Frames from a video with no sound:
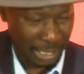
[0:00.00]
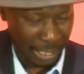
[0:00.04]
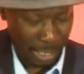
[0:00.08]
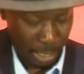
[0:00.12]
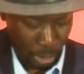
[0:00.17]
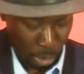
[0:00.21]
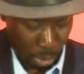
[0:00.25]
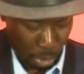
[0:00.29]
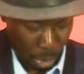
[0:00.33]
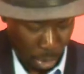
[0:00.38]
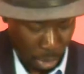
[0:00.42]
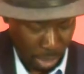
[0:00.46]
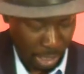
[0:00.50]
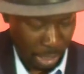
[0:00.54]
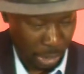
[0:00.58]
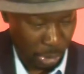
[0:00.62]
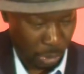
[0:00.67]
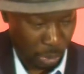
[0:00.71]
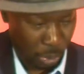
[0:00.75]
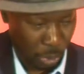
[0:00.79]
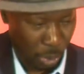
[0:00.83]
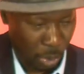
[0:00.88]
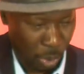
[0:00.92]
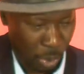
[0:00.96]
according
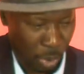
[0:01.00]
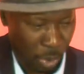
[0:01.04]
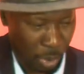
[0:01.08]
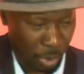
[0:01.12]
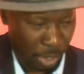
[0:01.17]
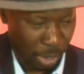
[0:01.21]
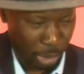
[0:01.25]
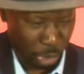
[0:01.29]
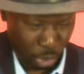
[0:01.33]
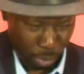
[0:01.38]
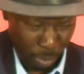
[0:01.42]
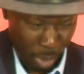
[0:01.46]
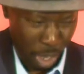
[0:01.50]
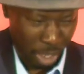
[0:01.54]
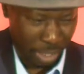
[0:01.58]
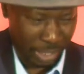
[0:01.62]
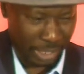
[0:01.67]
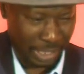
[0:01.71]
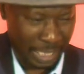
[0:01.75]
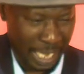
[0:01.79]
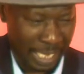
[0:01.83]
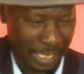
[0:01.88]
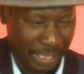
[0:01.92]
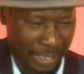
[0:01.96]
to a small
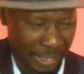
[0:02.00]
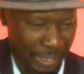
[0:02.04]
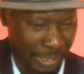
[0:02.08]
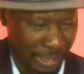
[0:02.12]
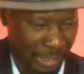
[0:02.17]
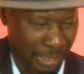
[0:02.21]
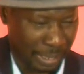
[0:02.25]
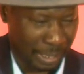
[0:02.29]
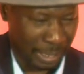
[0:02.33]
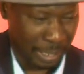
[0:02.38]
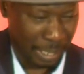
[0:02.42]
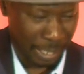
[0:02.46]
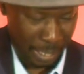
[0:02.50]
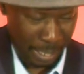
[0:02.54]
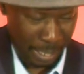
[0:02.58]
census,